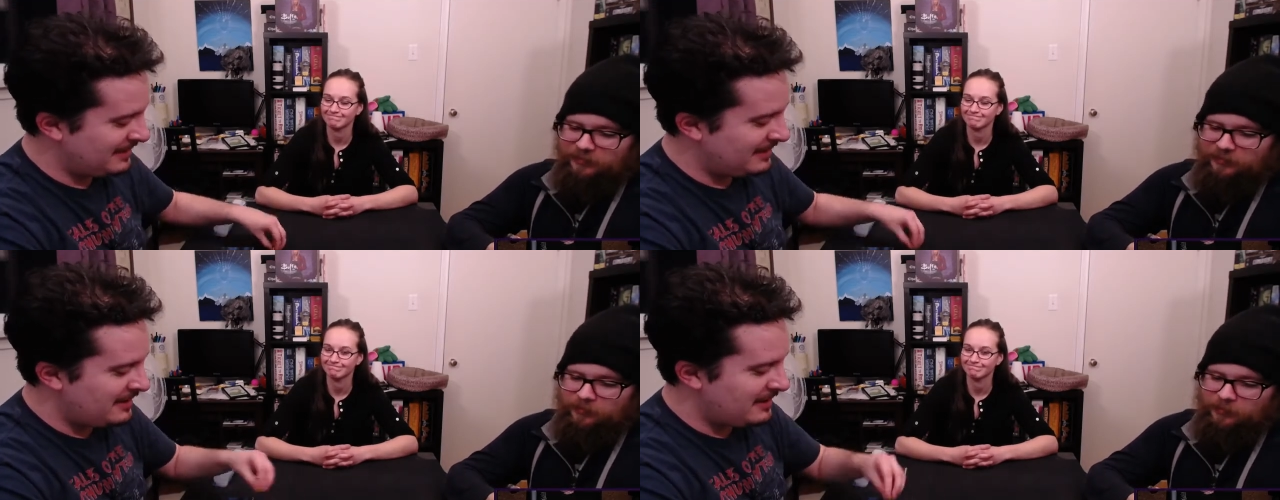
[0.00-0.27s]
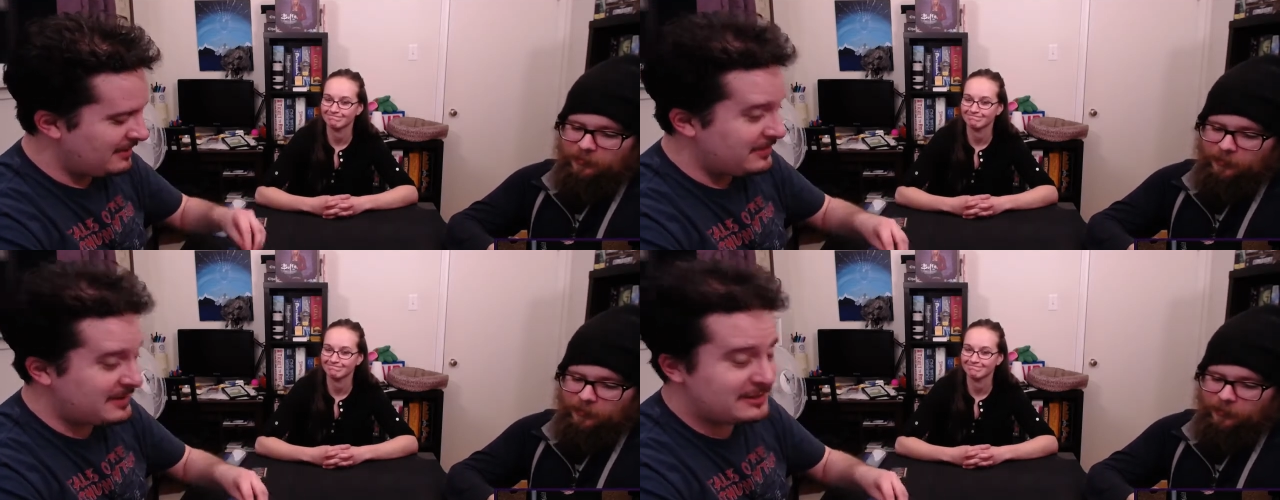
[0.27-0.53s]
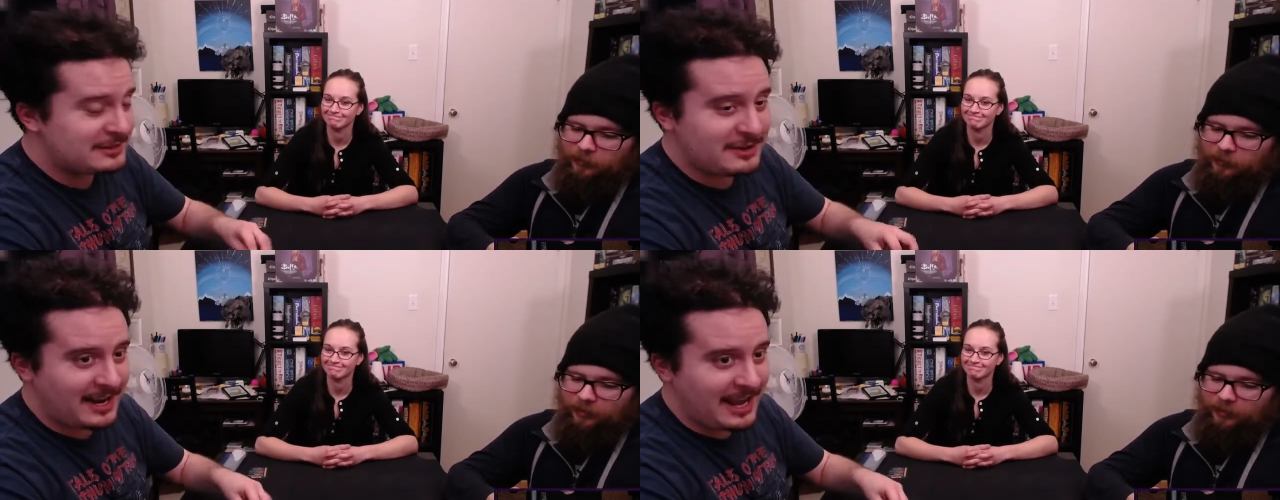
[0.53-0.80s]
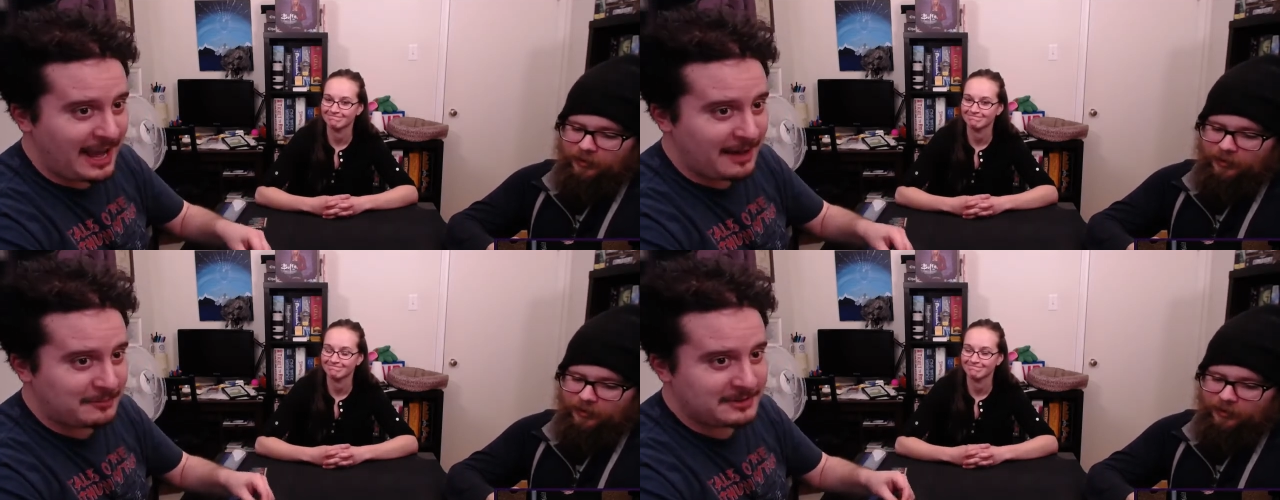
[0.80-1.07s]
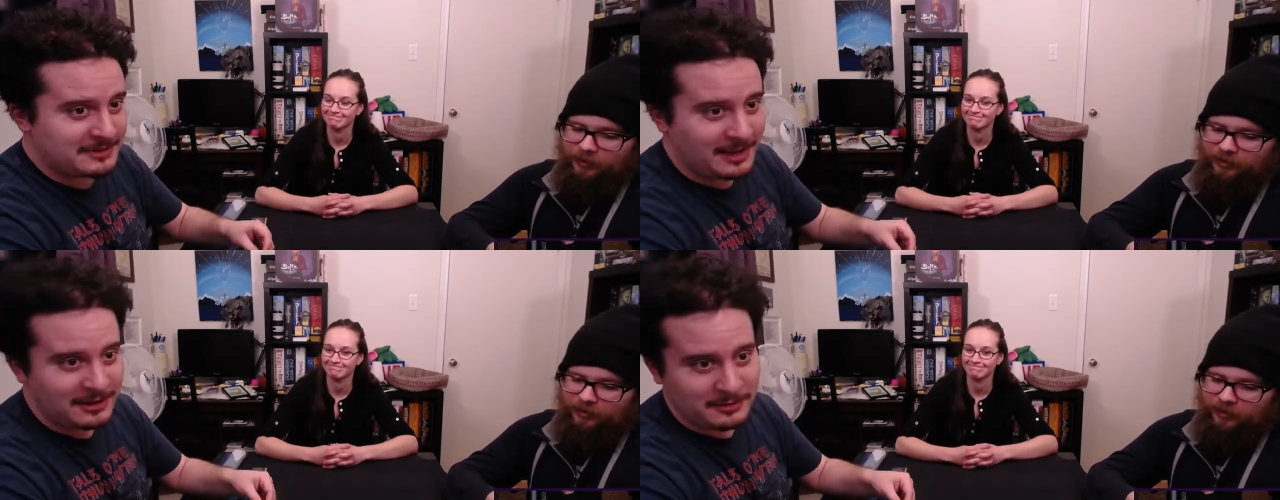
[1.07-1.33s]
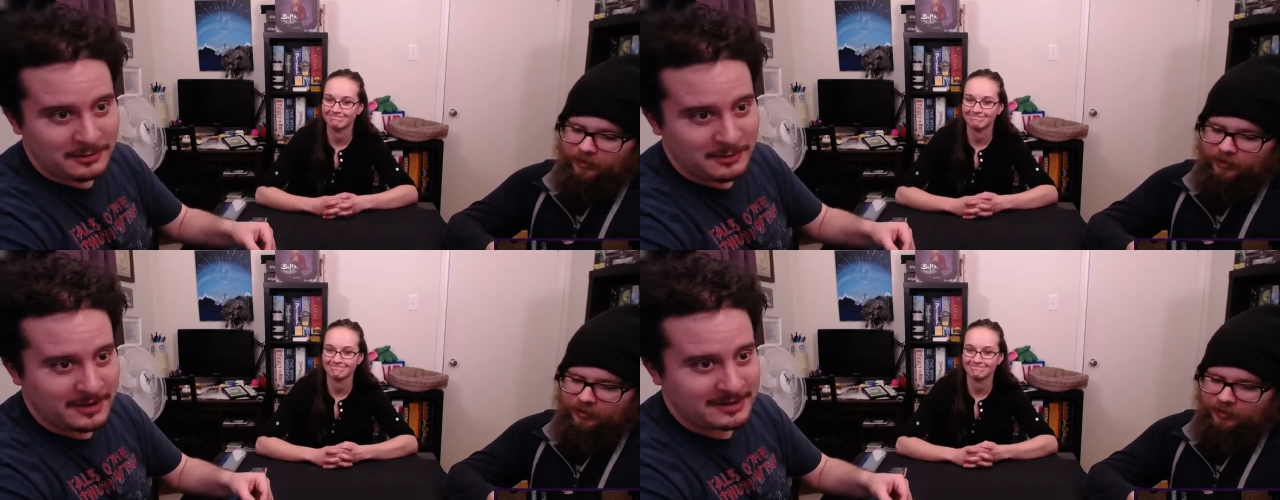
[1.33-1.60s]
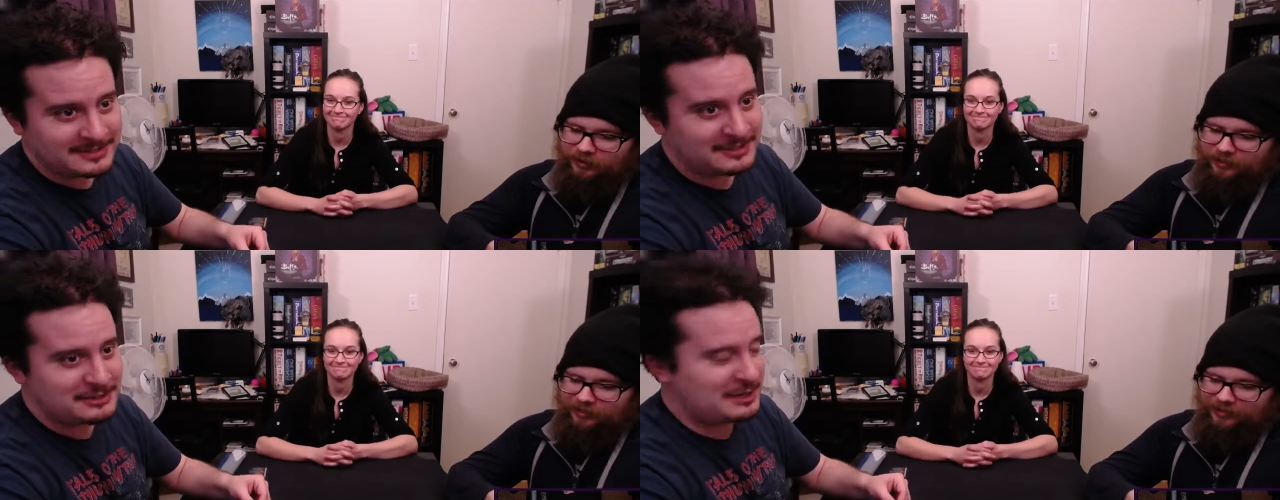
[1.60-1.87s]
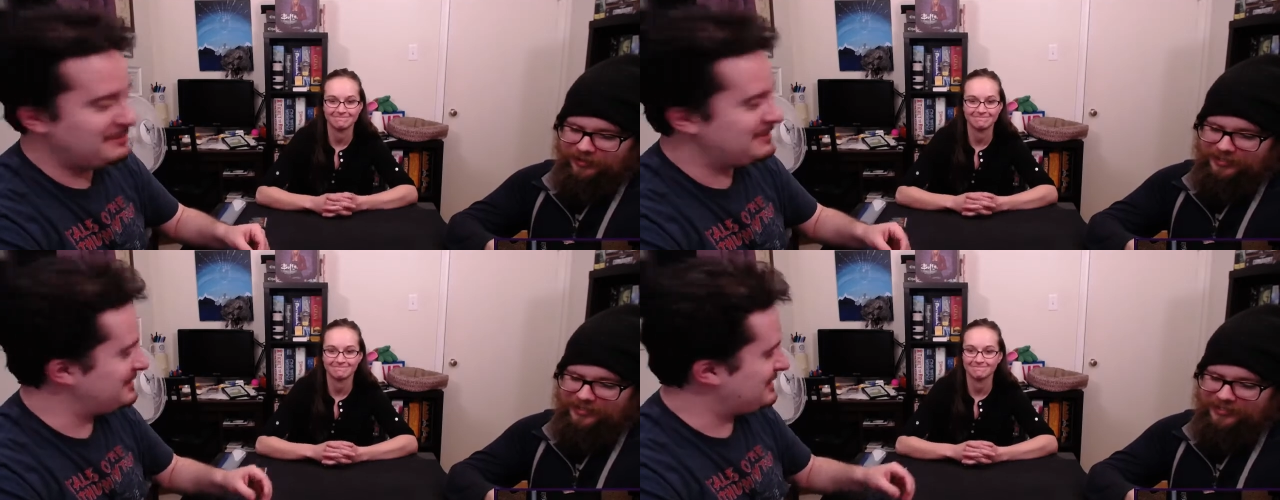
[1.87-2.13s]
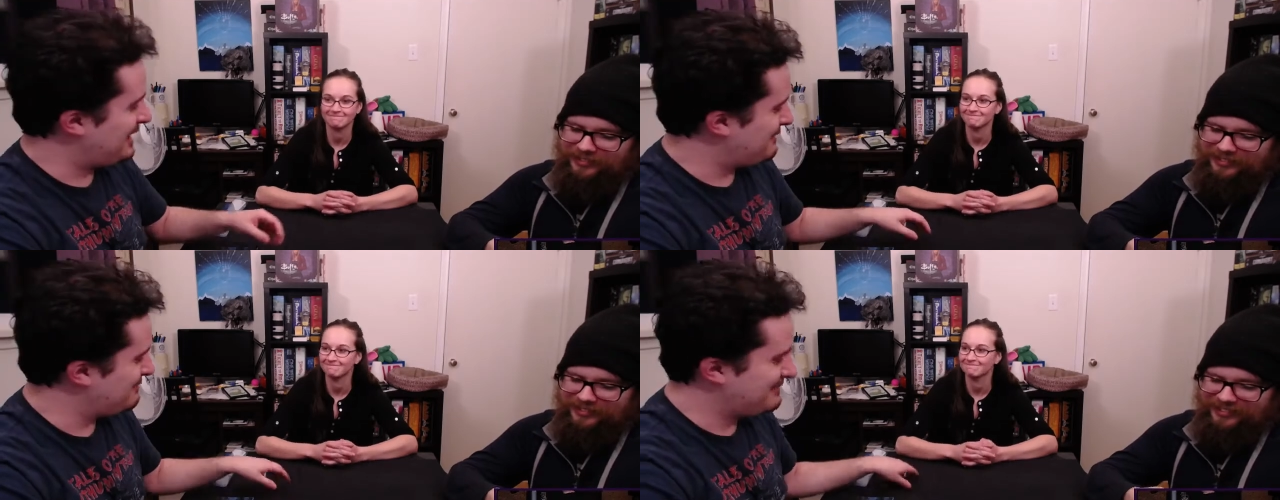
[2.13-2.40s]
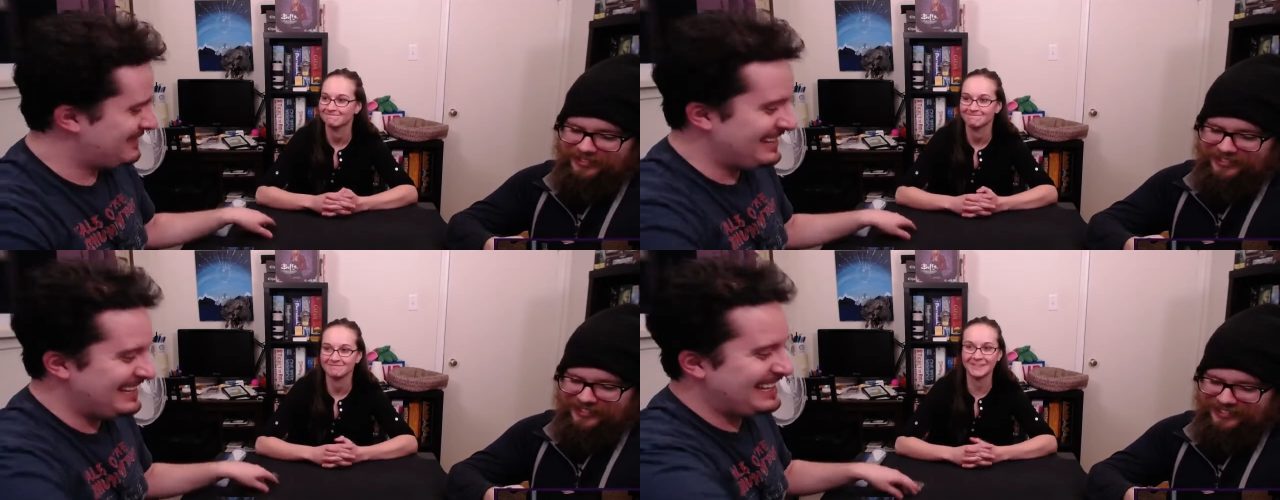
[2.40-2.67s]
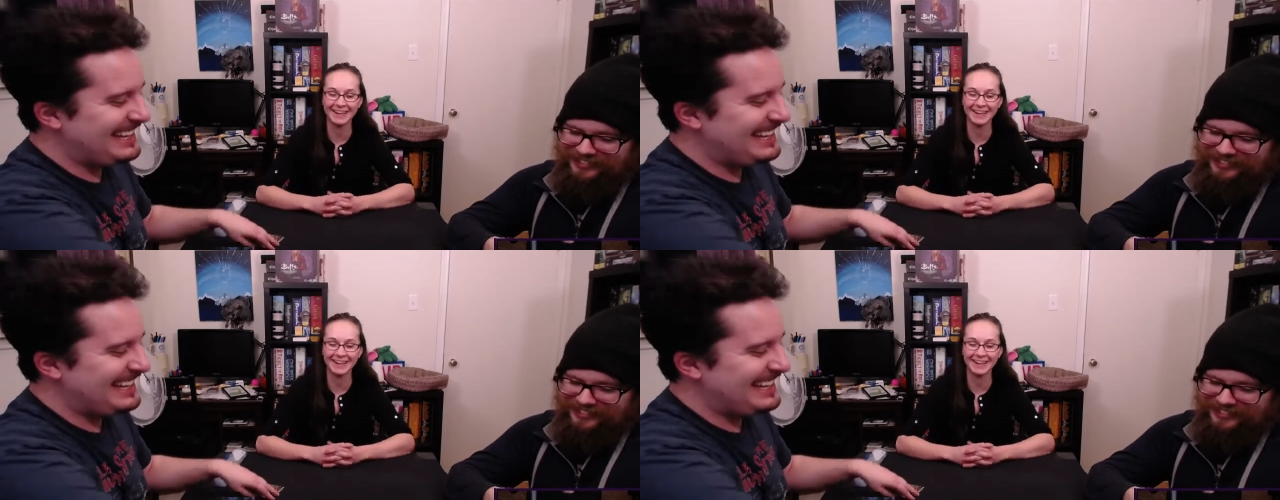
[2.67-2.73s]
Speaker 1: This has not happened. I don't know why I said James's name. The